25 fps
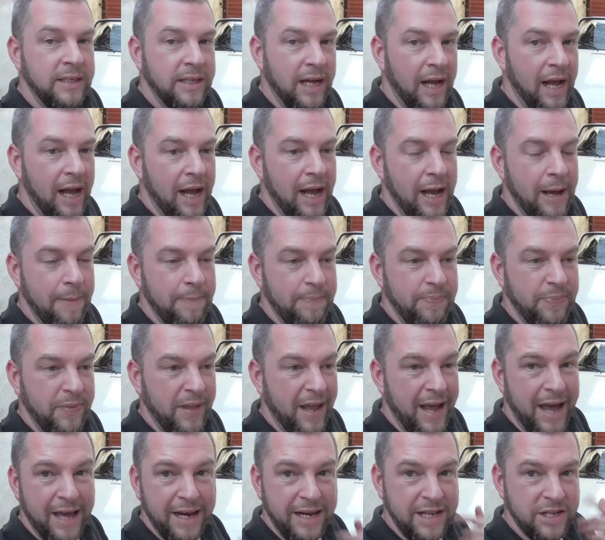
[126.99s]

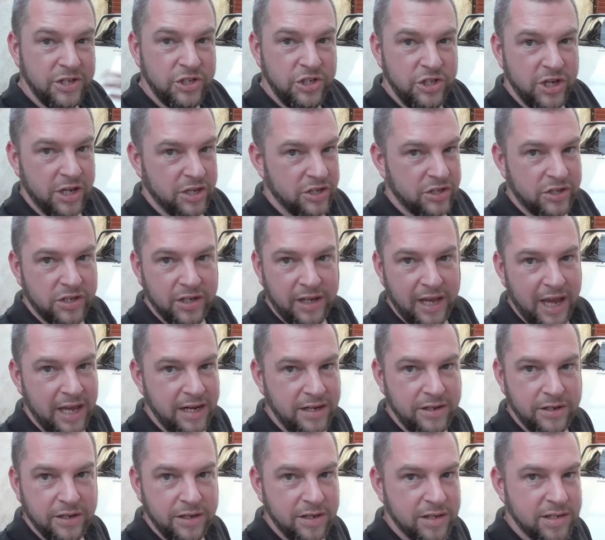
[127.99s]
And it's just,
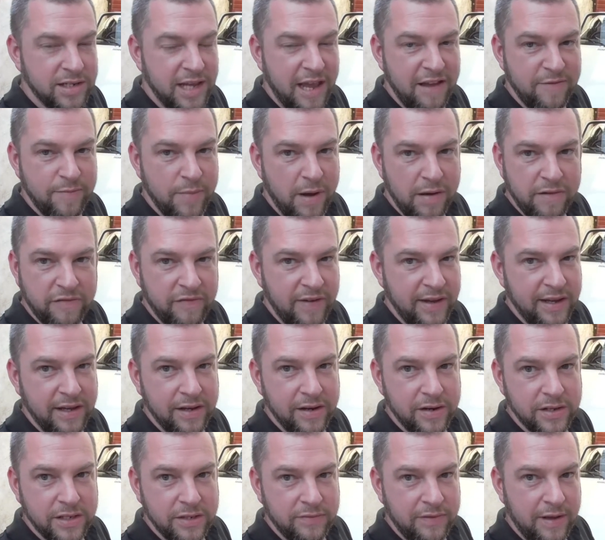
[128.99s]
again, going to save my
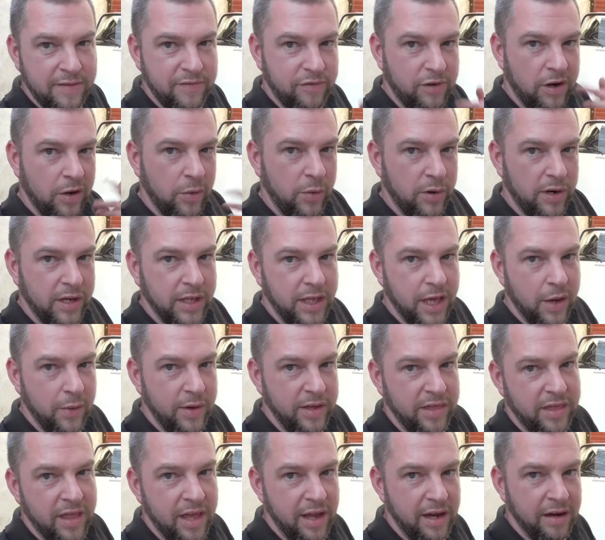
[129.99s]
fingers if ever I want to go
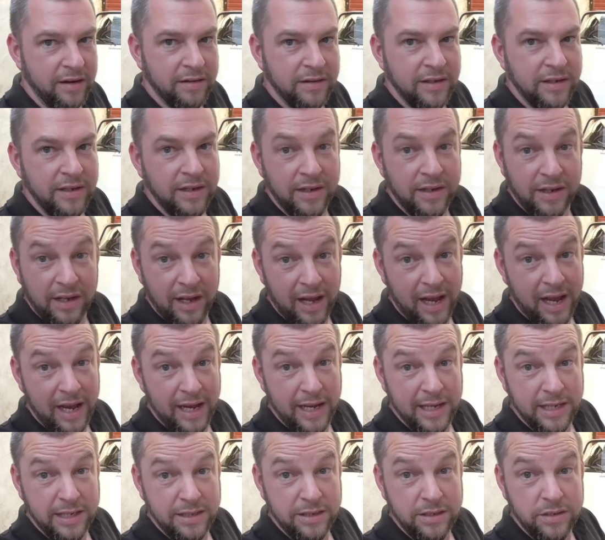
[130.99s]
in there
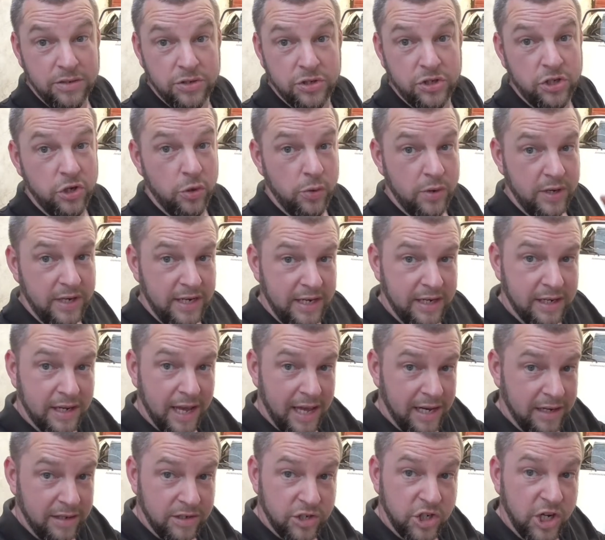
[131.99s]
and do any,
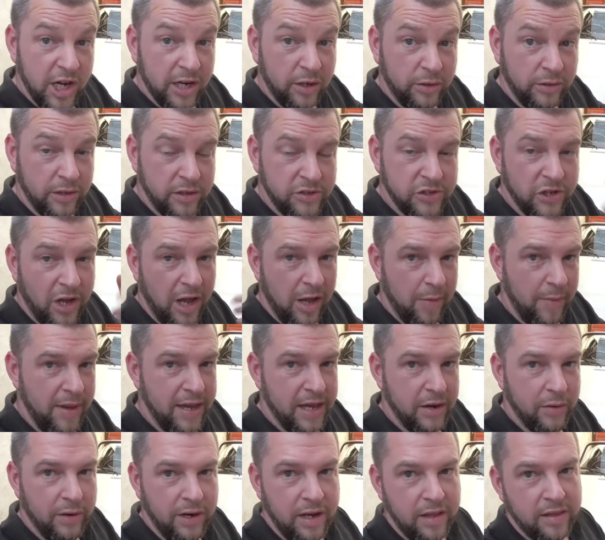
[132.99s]
again, check on the
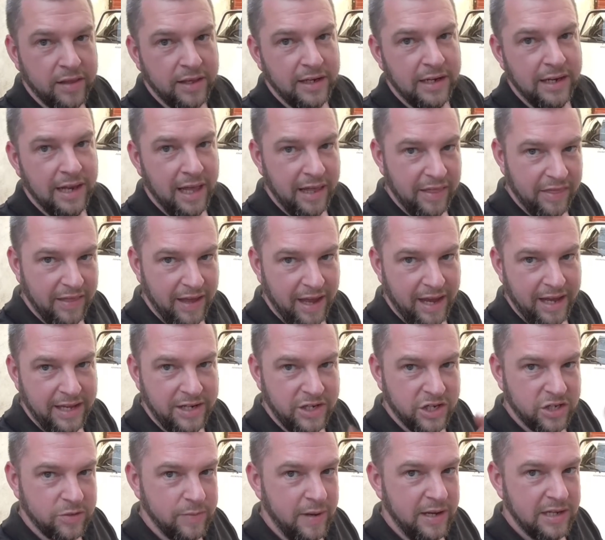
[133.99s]
timing or anything like that. It
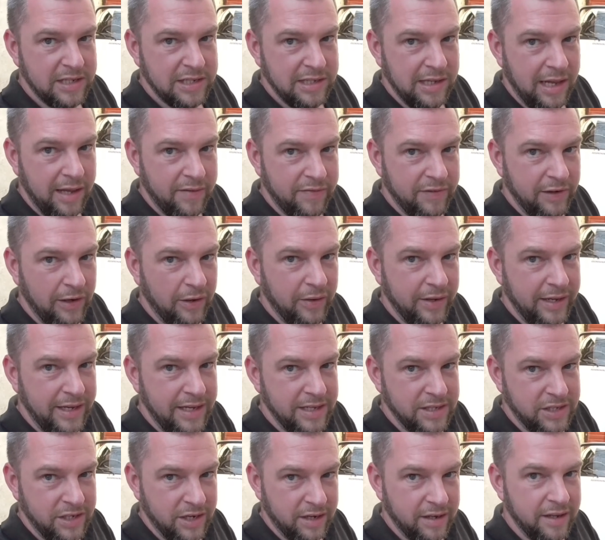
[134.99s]
just makes life a lot
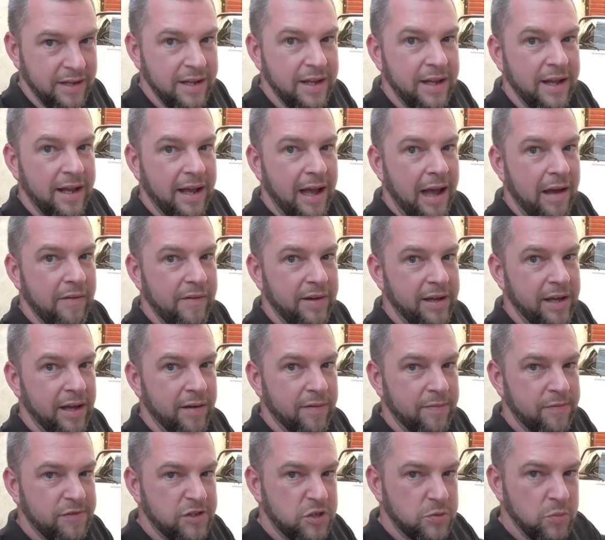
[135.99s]
easier. Having a
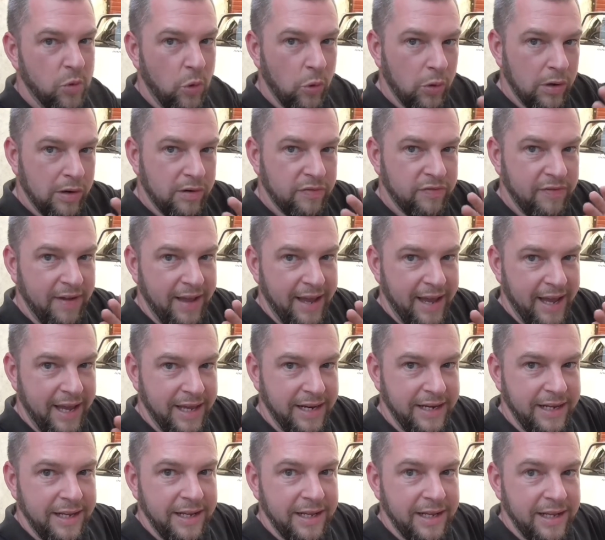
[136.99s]
smaller
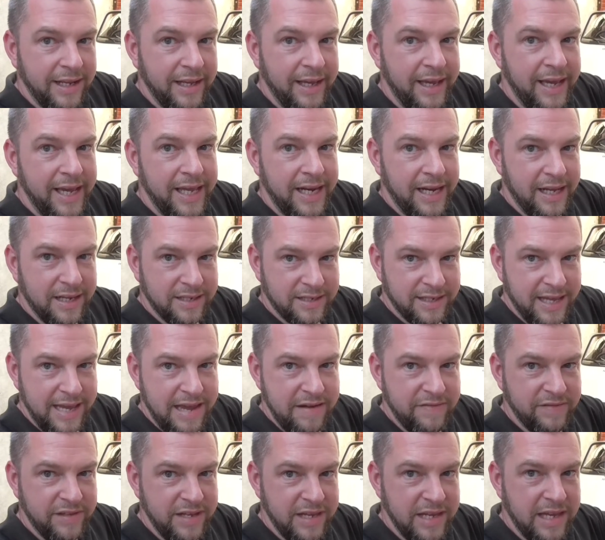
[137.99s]
fan in a
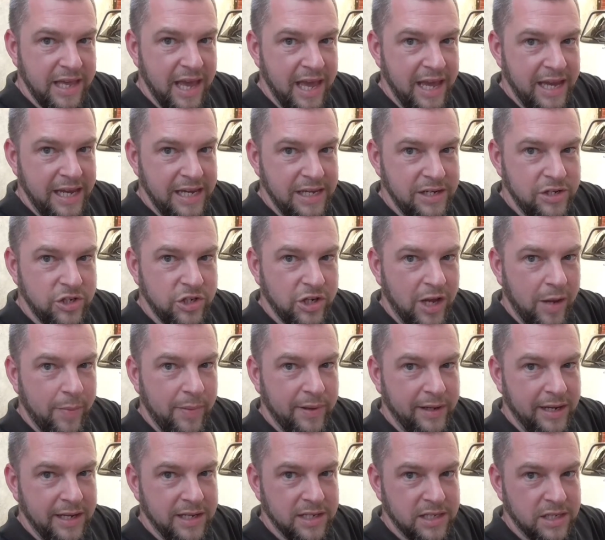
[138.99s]
safety cage up
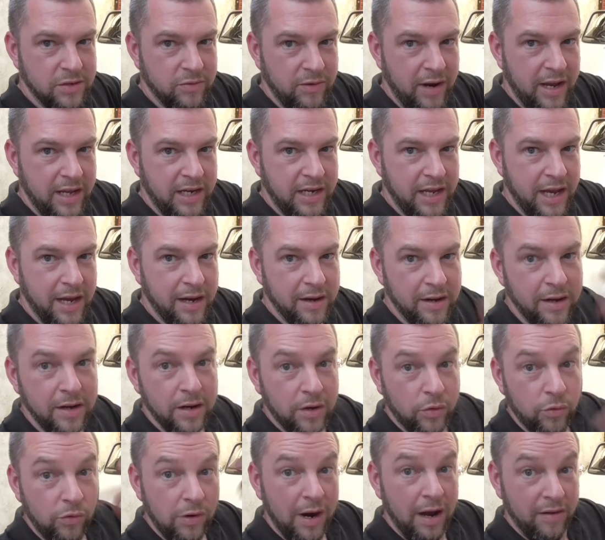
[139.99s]
against the radiator
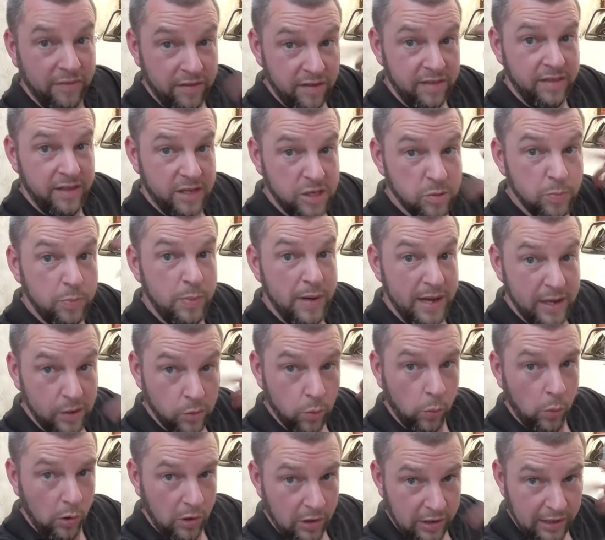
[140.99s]
rather than this big
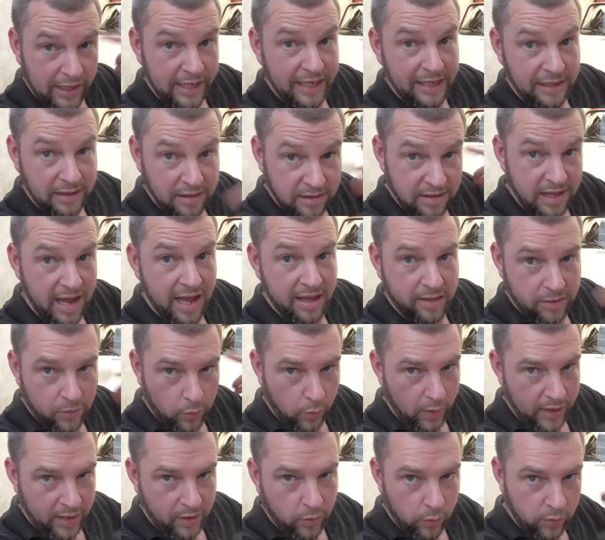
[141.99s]
whirling death
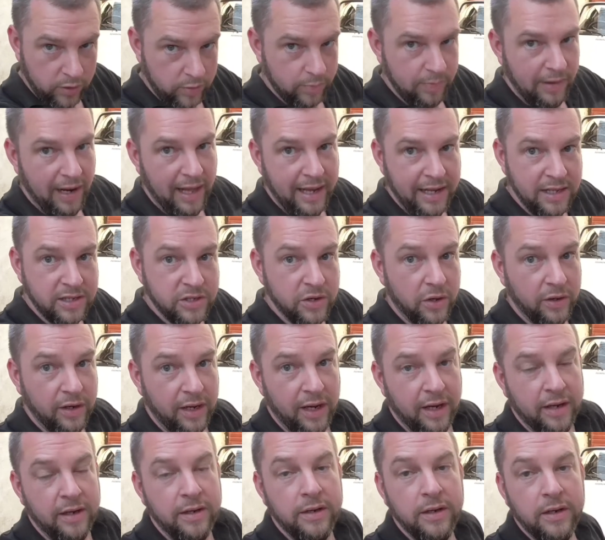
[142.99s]
wheel with blades on
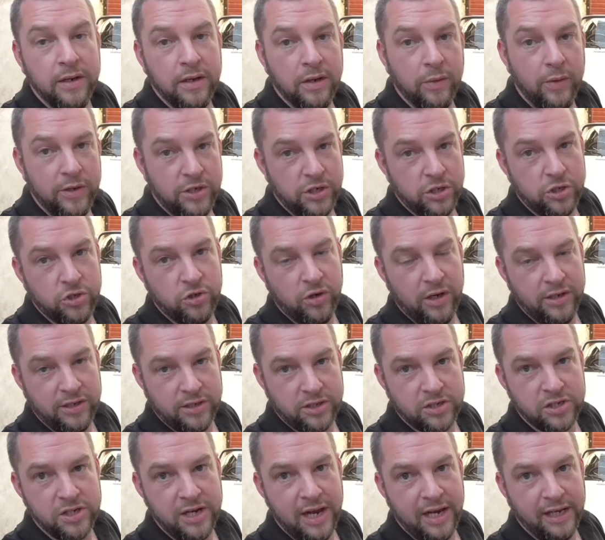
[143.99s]
it, which is trying to
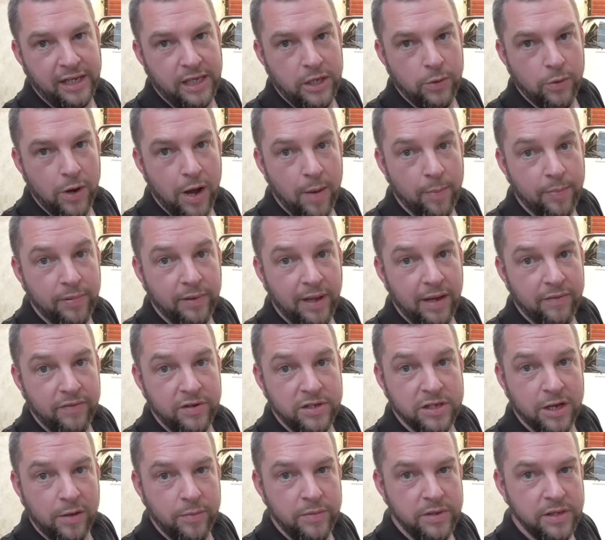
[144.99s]
snag you up every
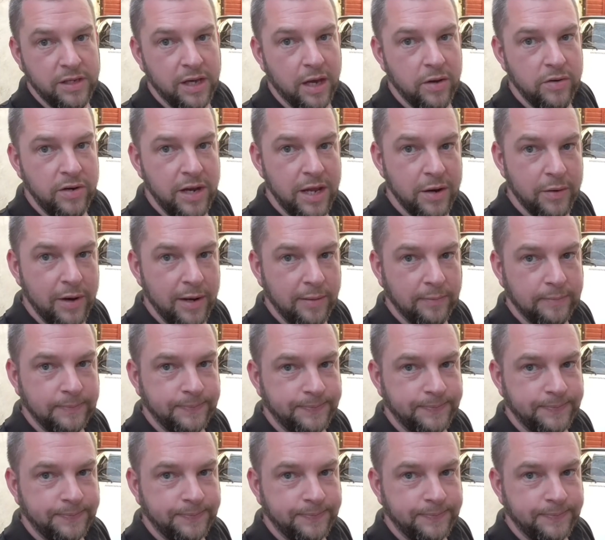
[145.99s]
time you go near it.